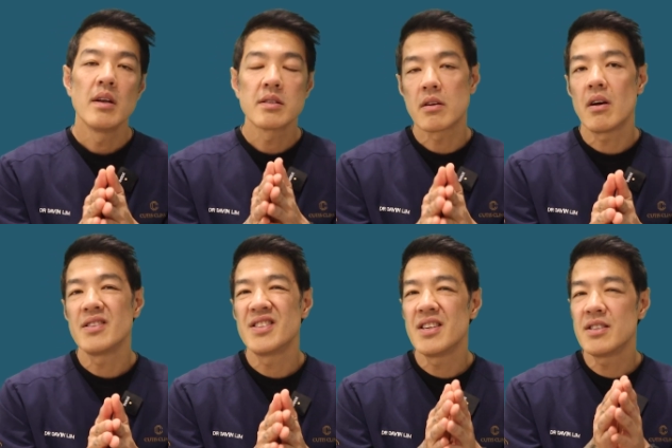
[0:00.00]
So
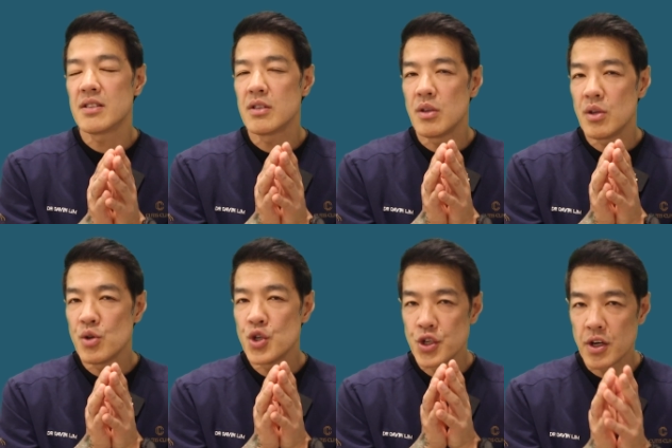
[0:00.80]
guys, this is a
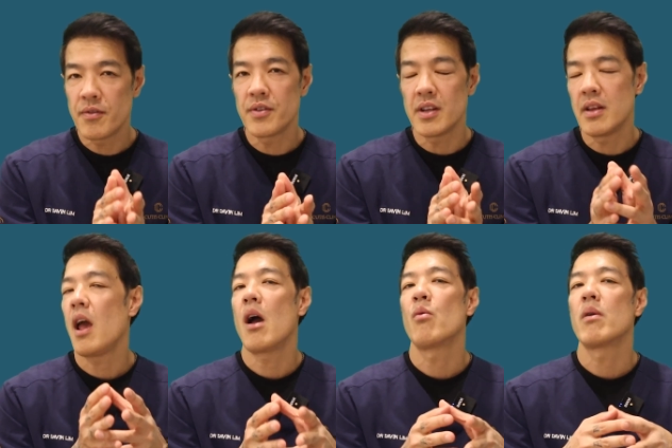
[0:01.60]
new shift in
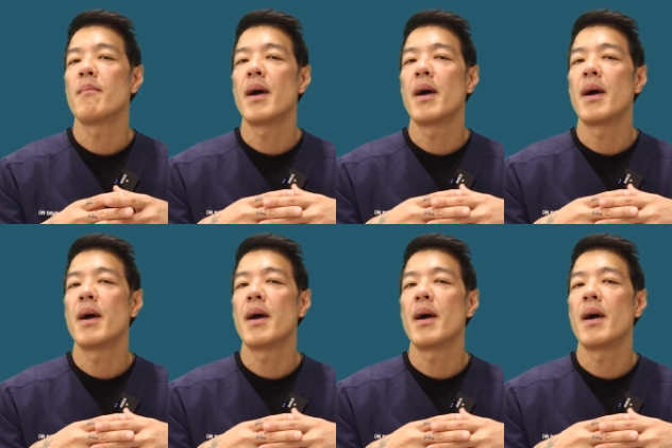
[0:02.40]
how we're